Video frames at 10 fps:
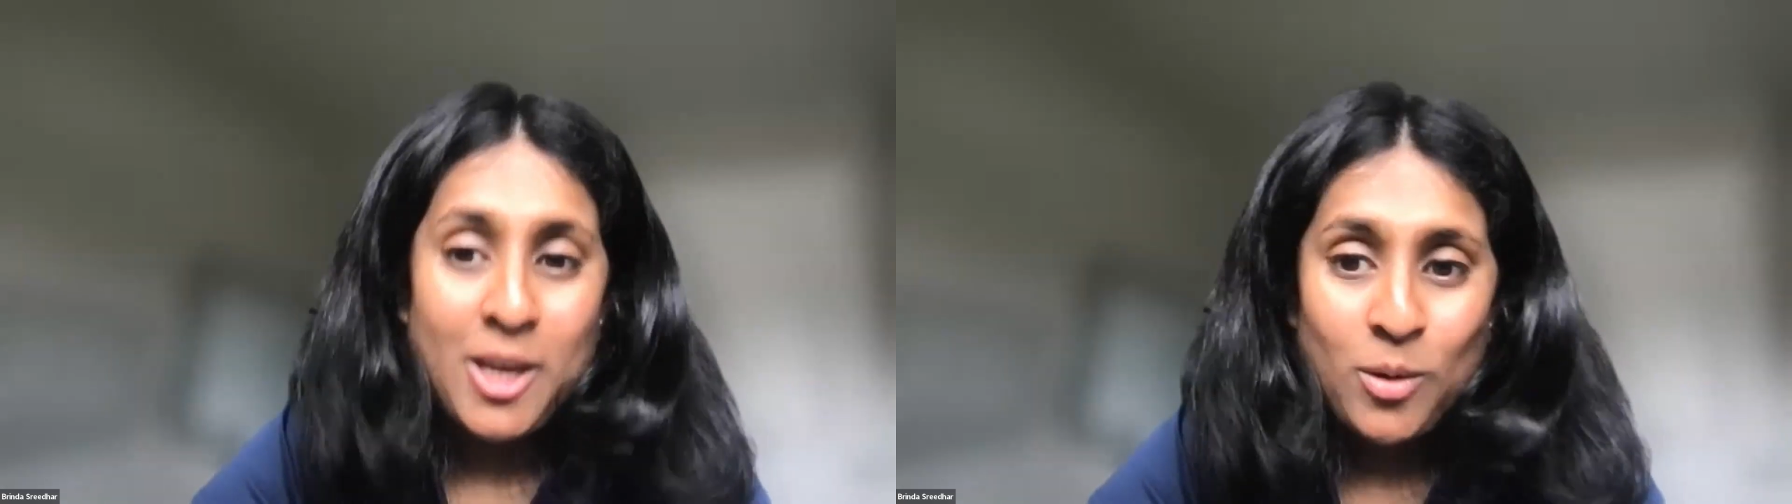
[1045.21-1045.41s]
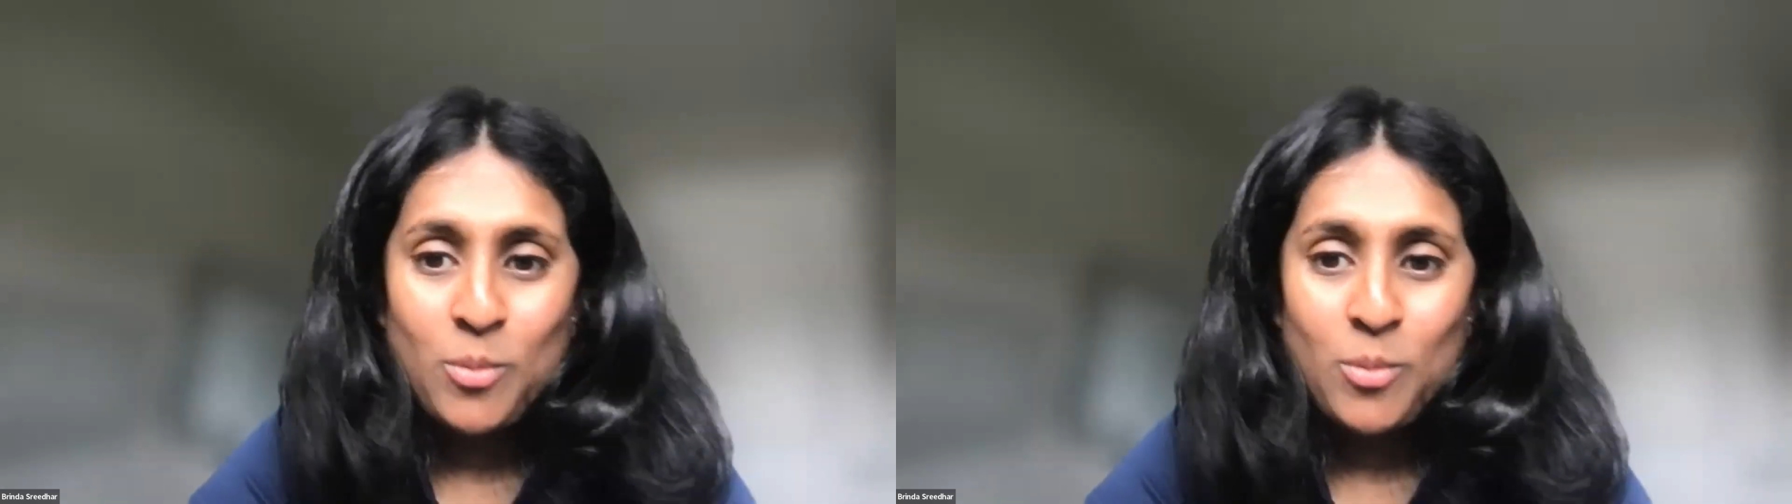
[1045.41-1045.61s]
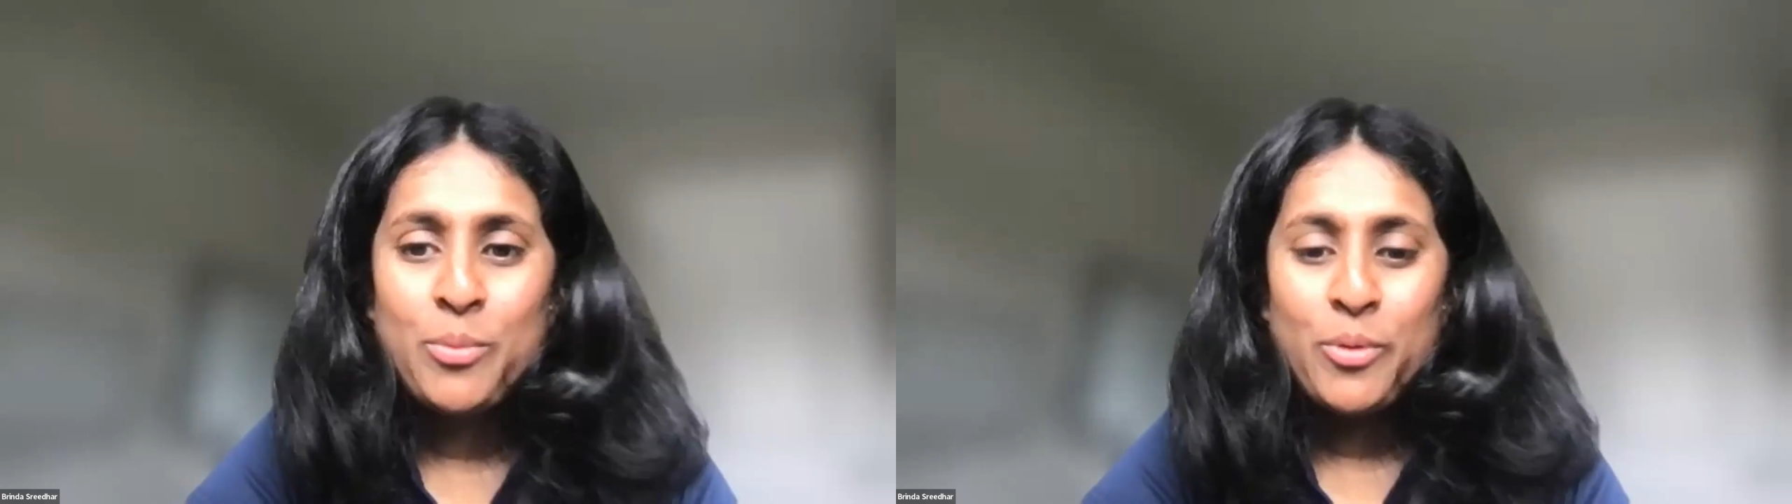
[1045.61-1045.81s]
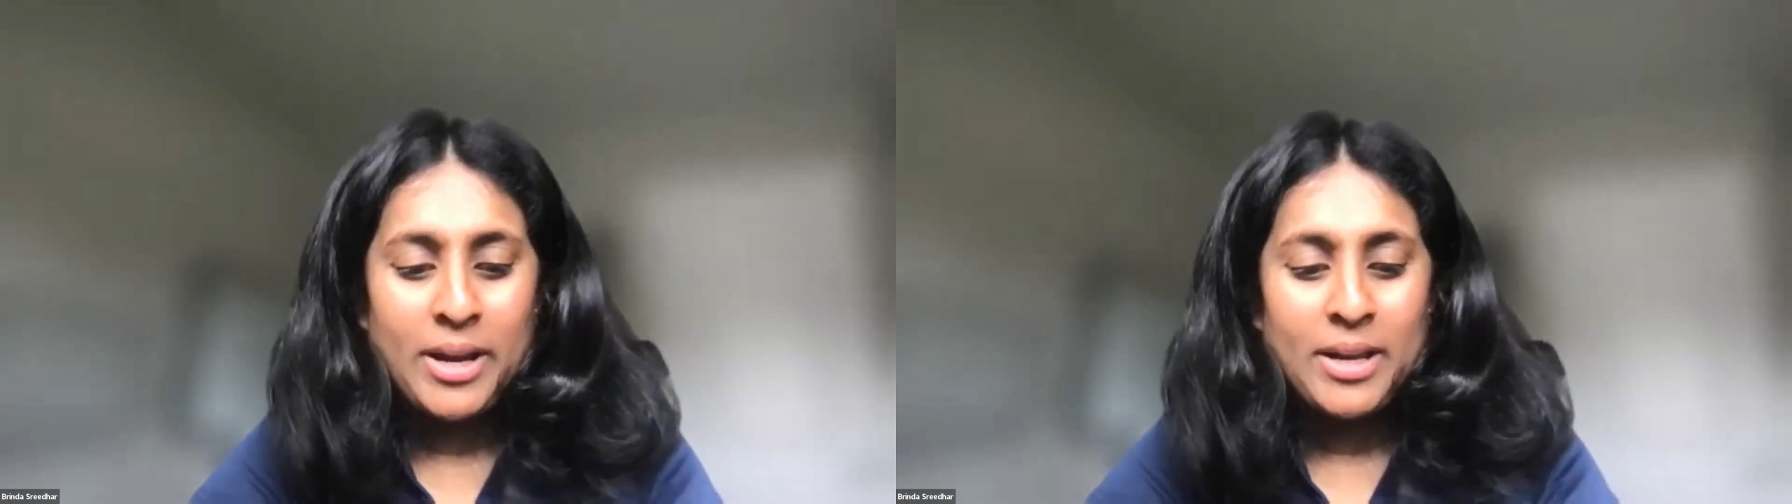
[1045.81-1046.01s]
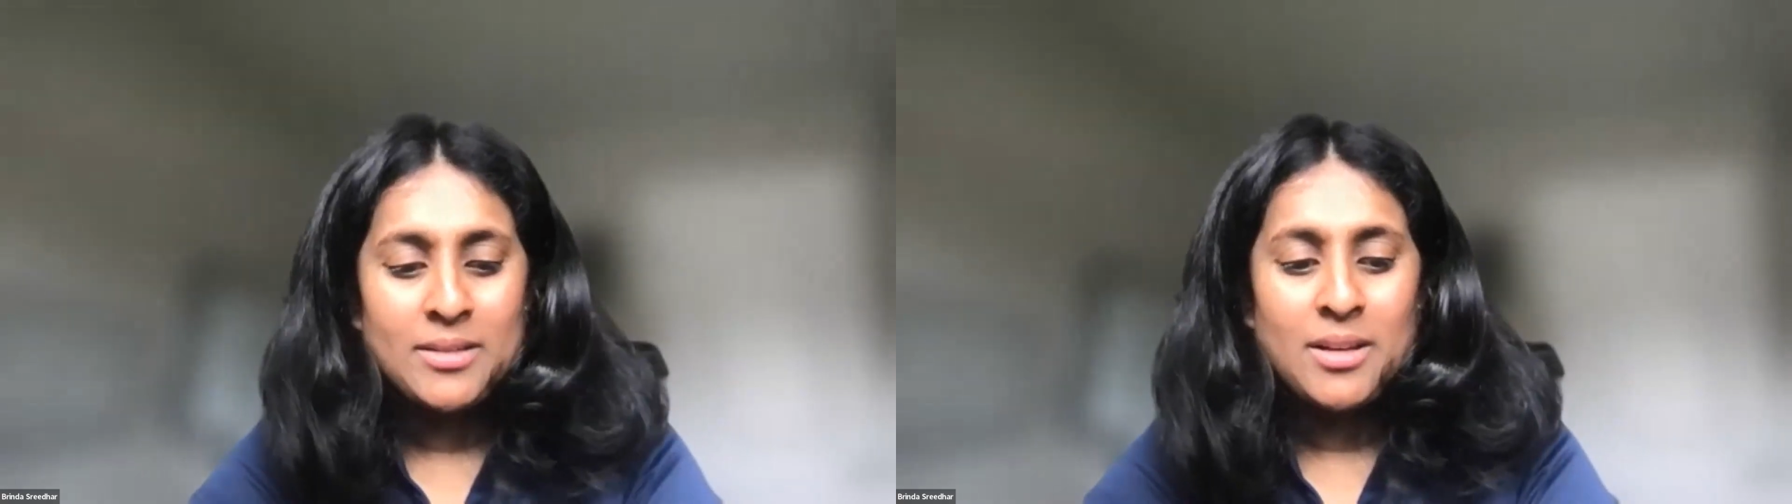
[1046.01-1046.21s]
you,
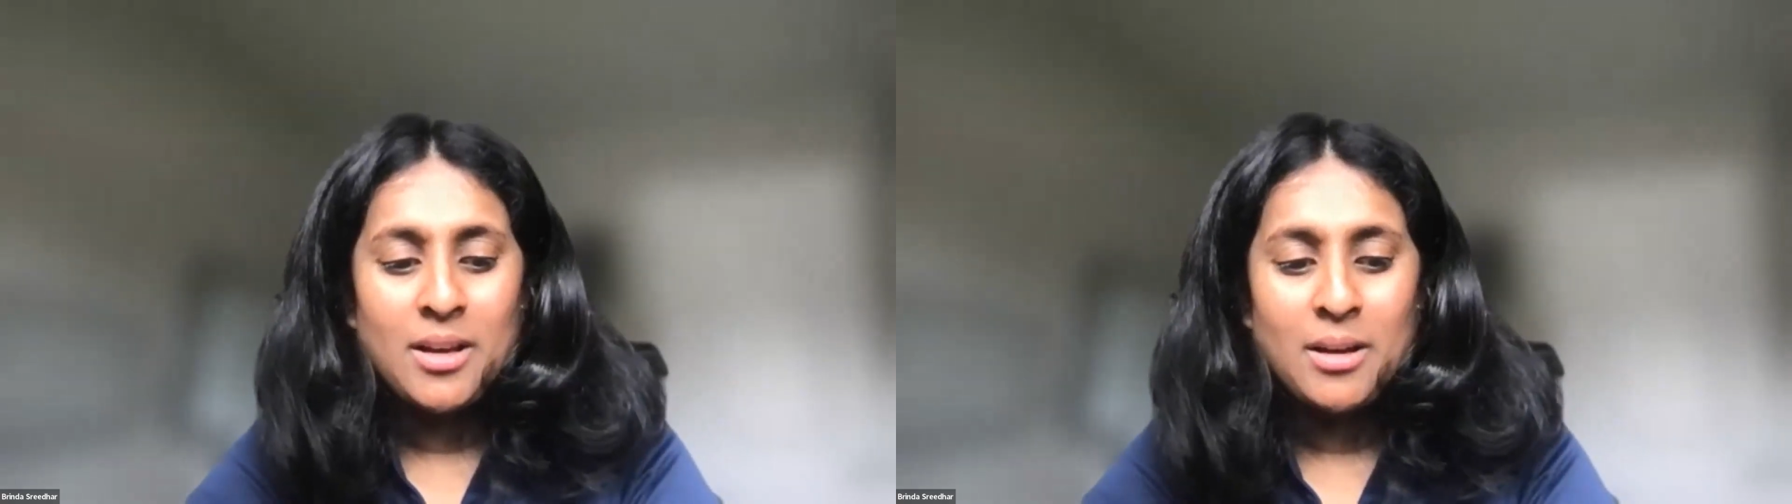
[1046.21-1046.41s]
Brent,